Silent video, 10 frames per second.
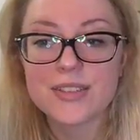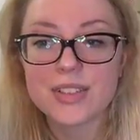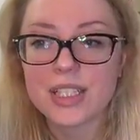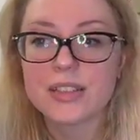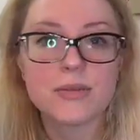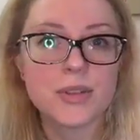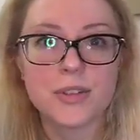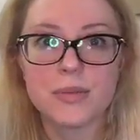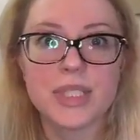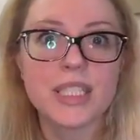like, we were
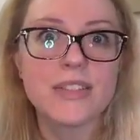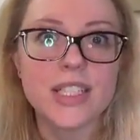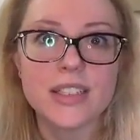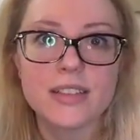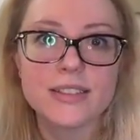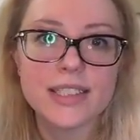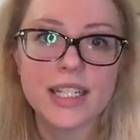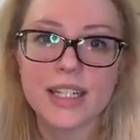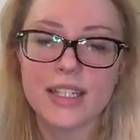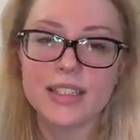gonna be leaving,
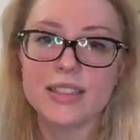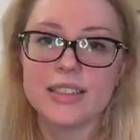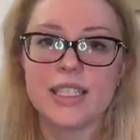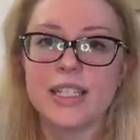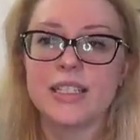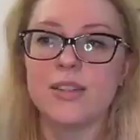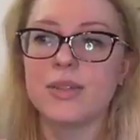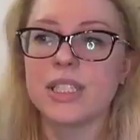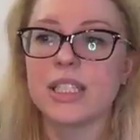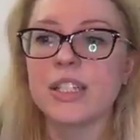and I didn't
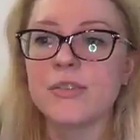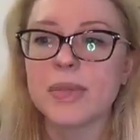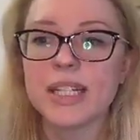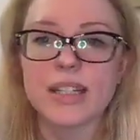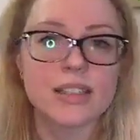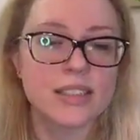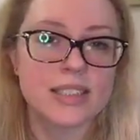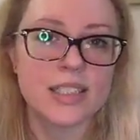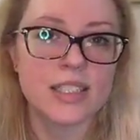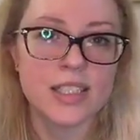want to leave my necklace there.